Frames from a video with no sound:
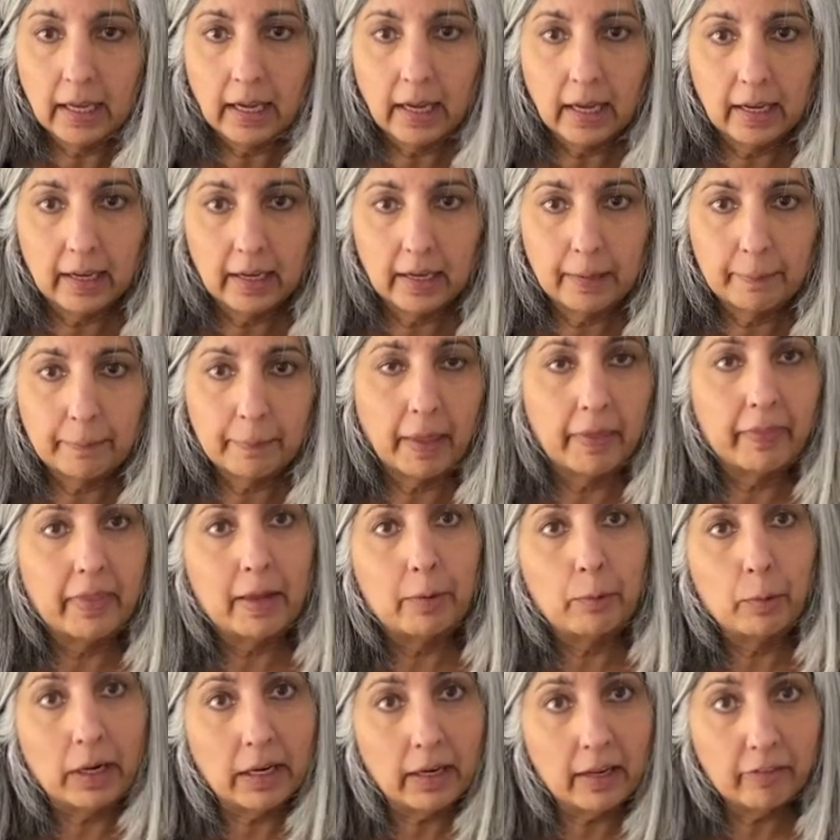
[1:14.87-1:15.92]
And
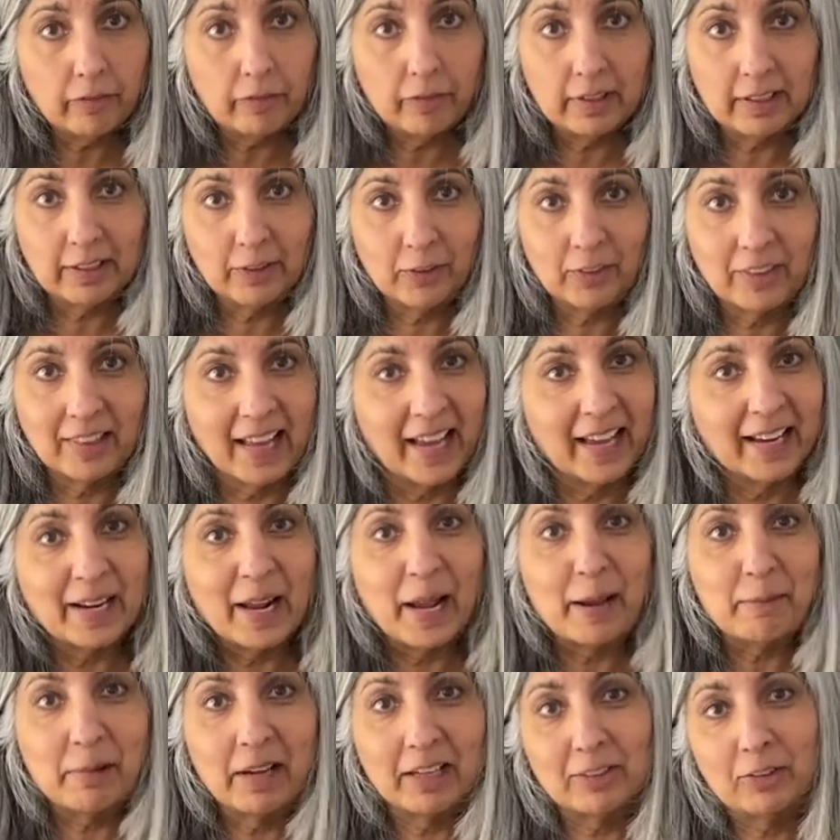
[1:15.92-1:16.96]
then when I finish that,
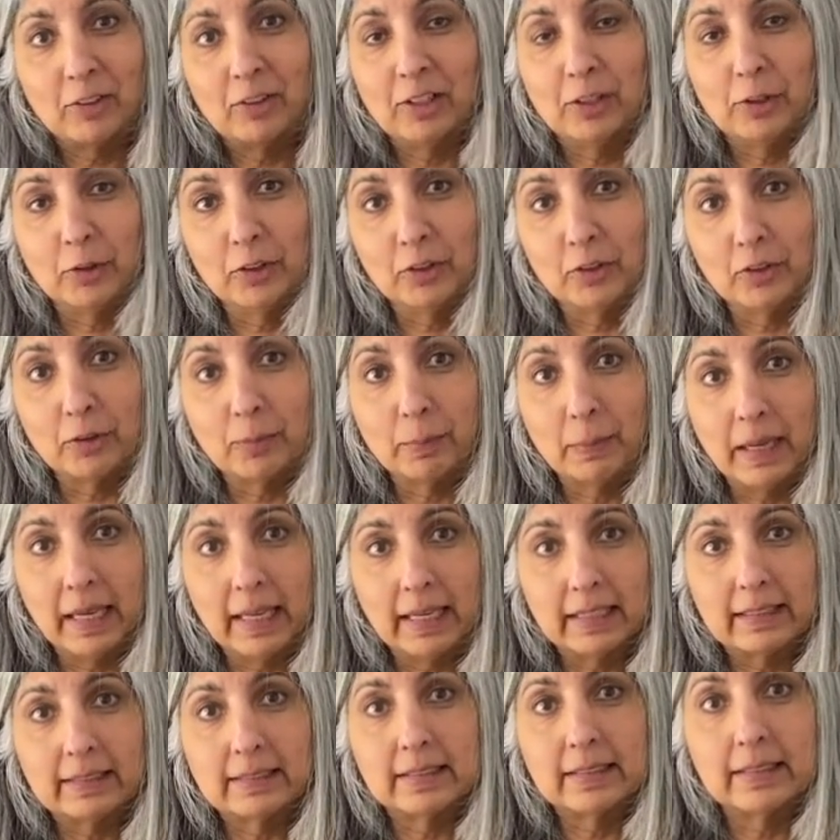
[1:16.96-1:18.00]
I'm actually going to
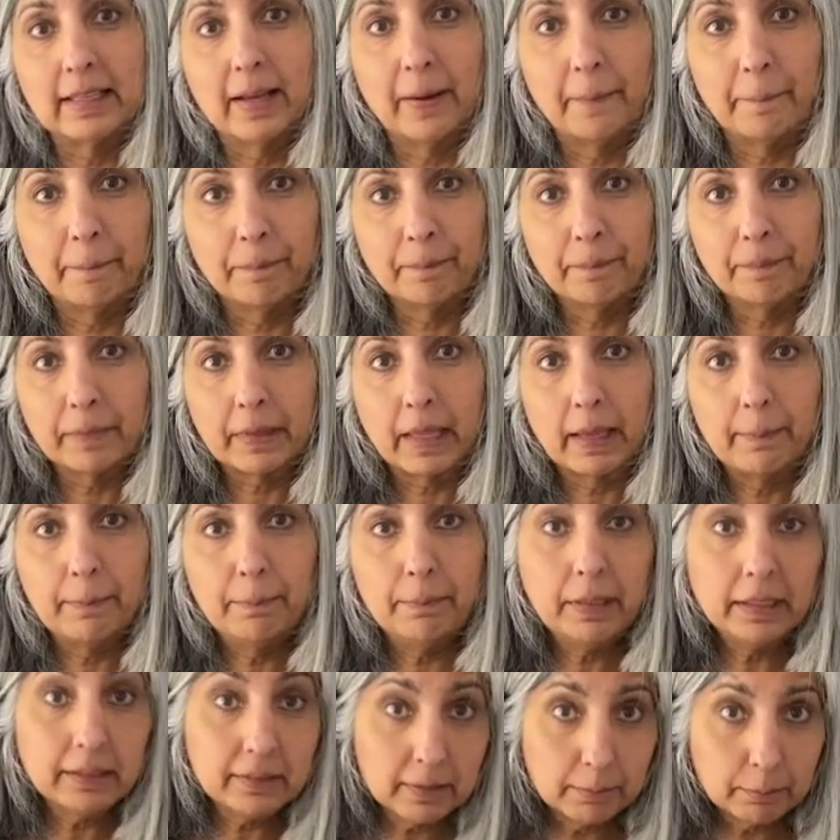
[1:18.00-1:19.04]
make some
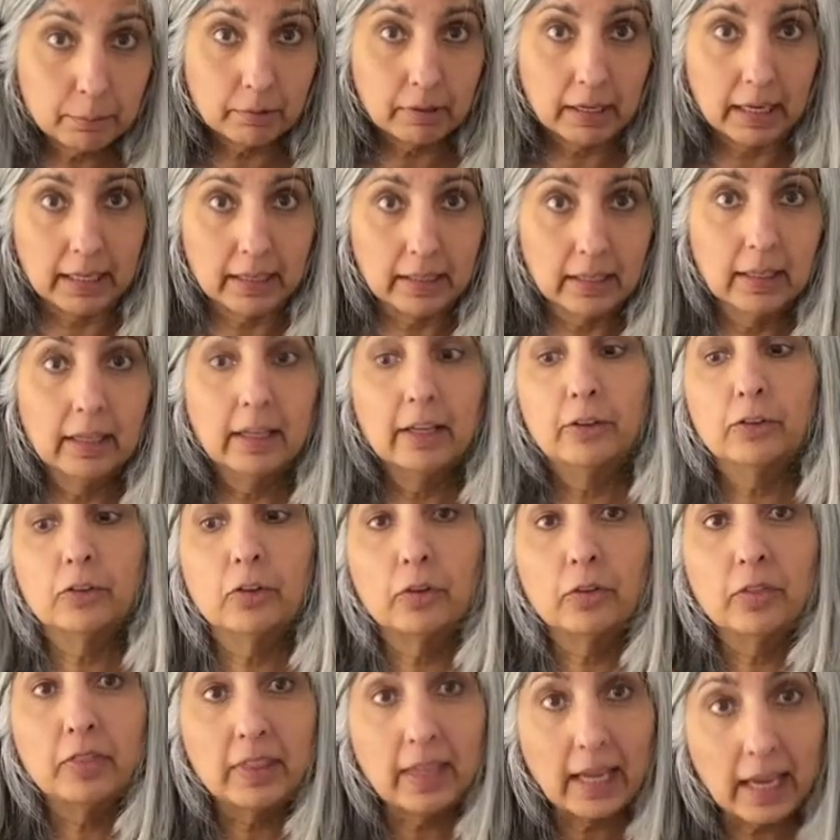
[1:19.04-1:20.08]
pita bread.
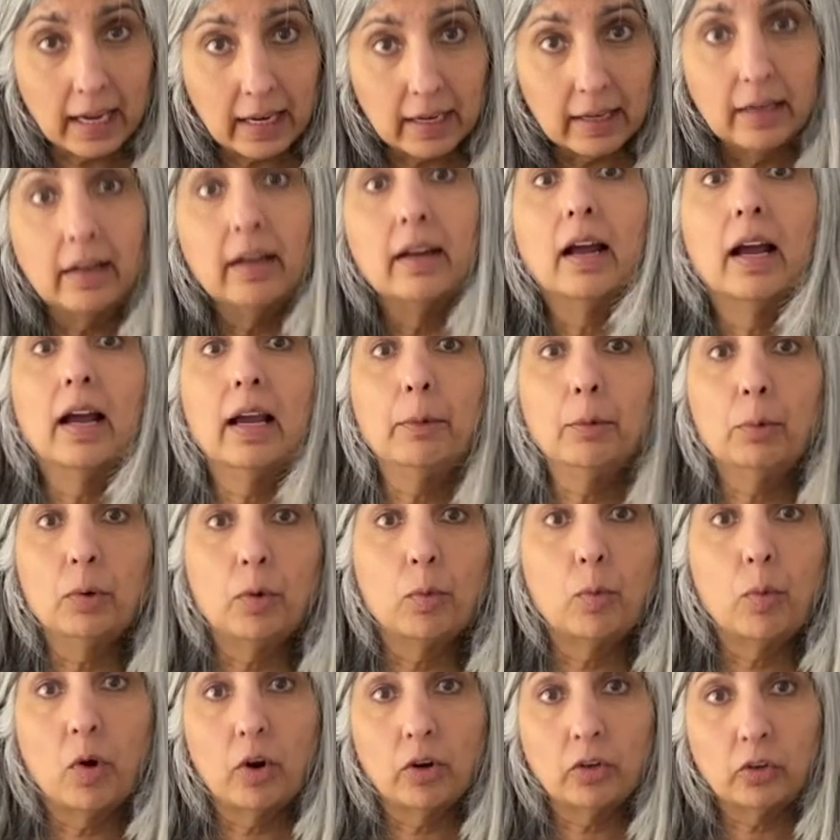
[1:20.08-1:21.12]
So then I
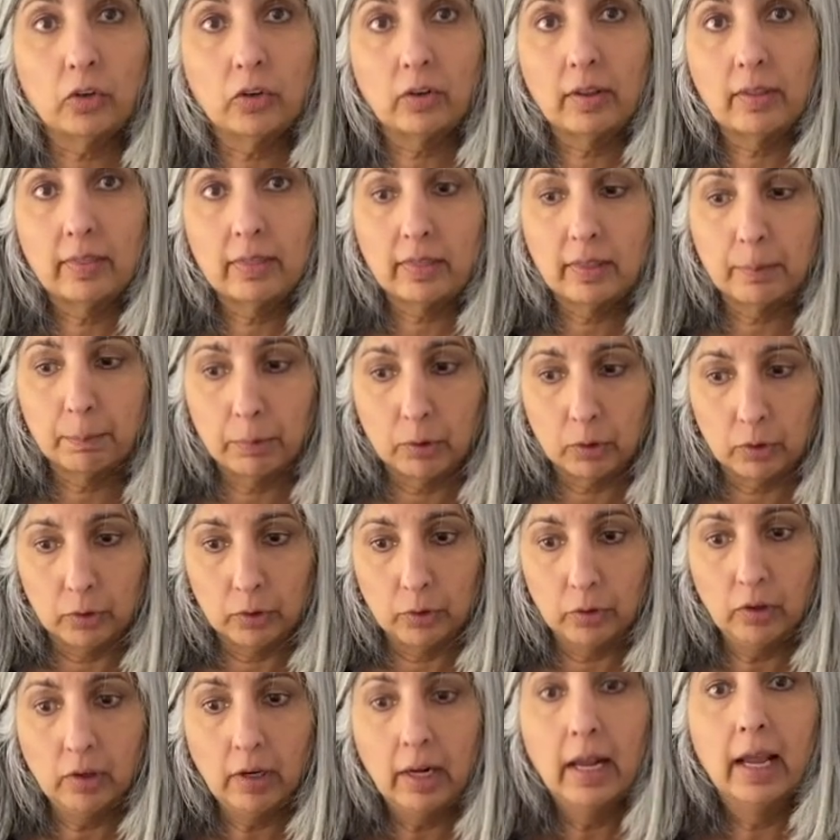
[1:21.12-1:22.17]
would wash the
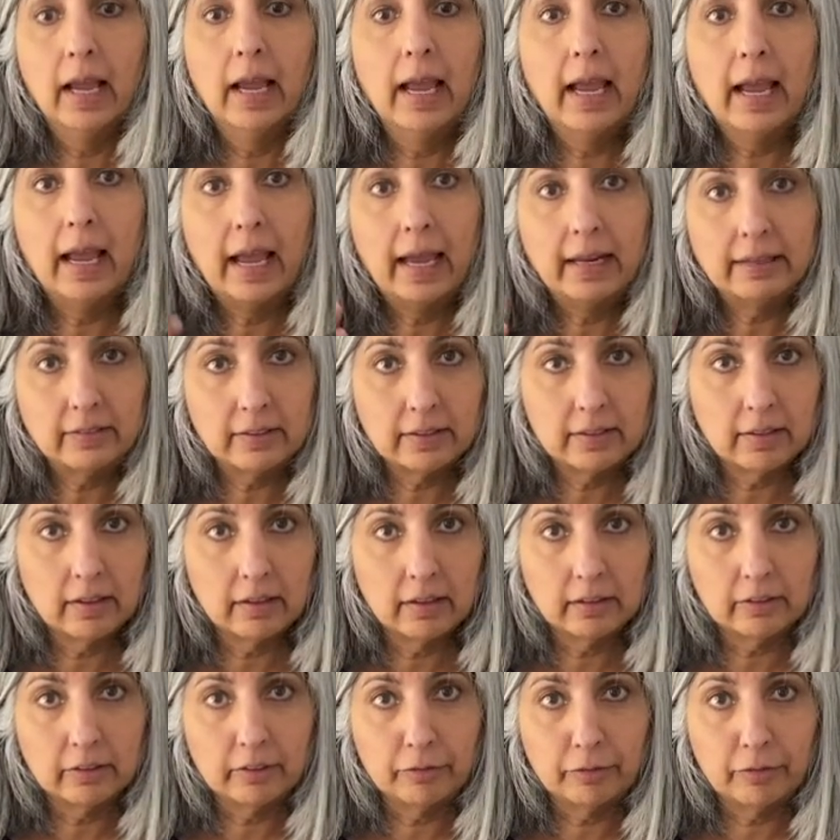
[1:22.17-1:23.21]
bowl and
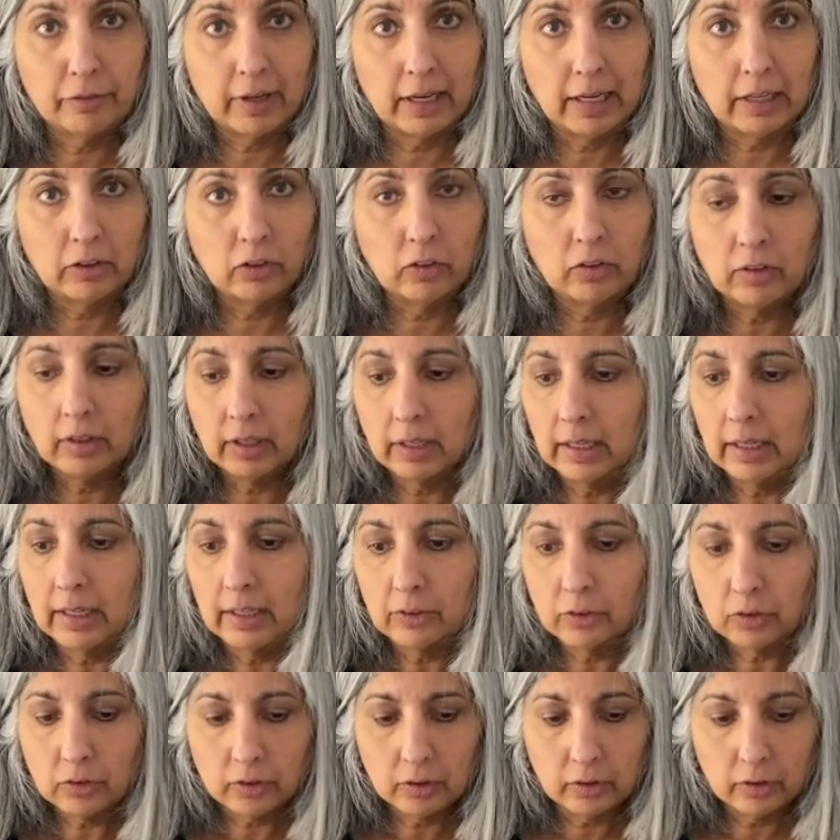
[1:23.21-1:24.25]
start afresh.
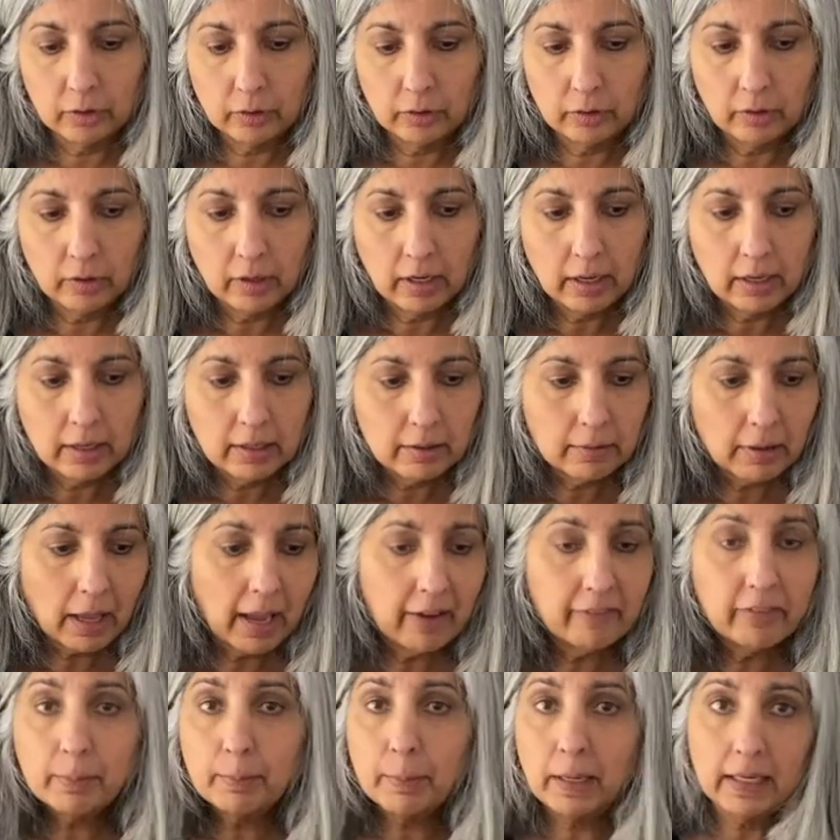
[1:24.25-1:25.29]
So
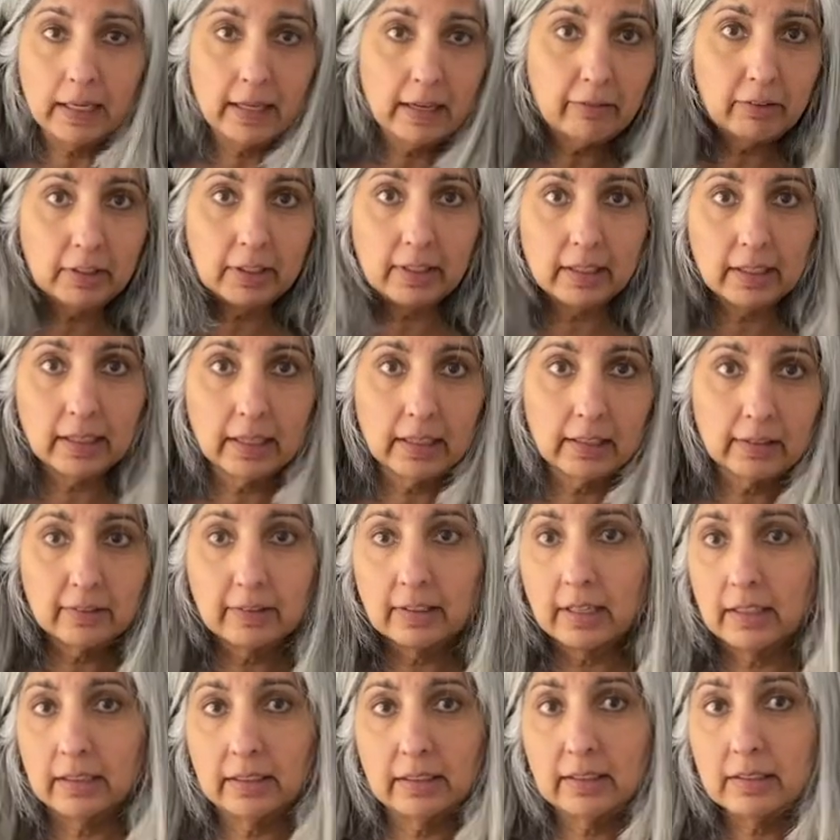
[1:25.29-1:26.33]
having made everything else,
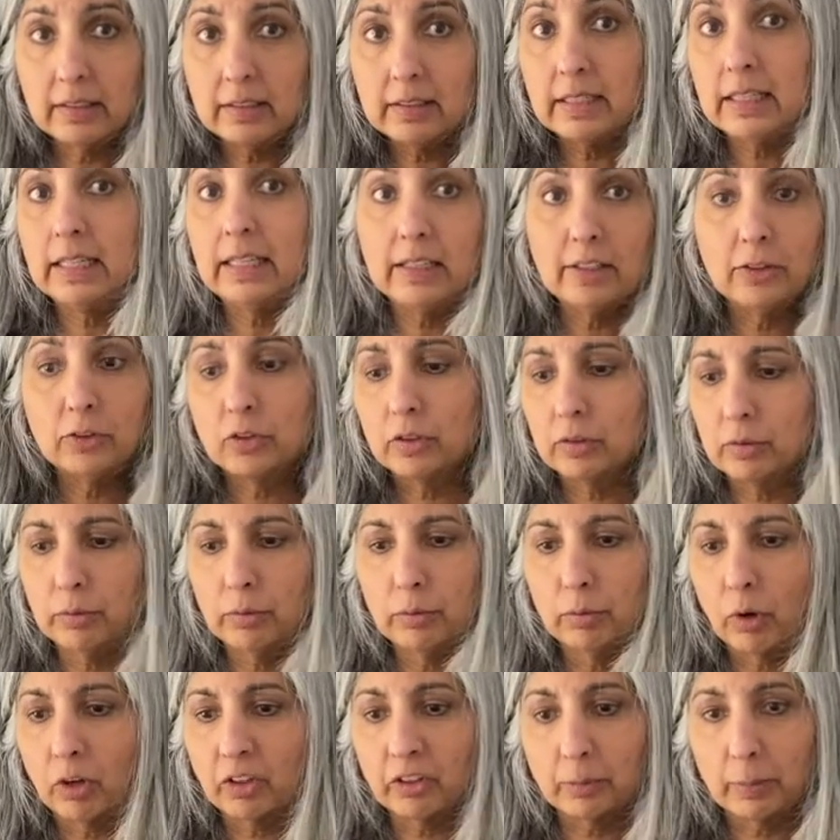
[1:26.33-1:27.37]
I didn't need to
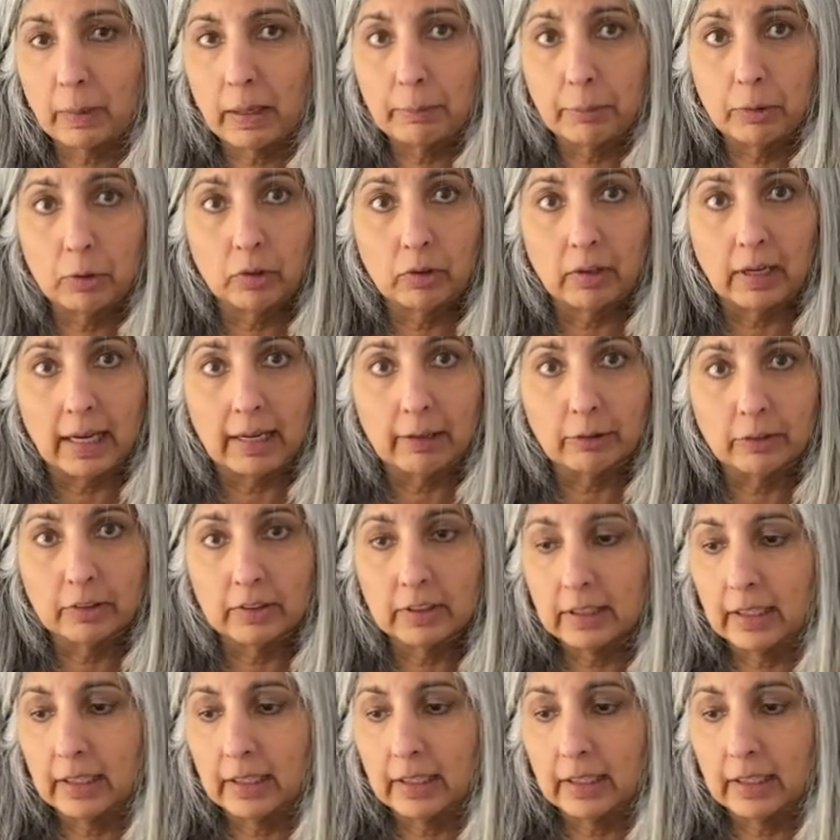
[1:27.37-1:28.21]
wash my bowl out.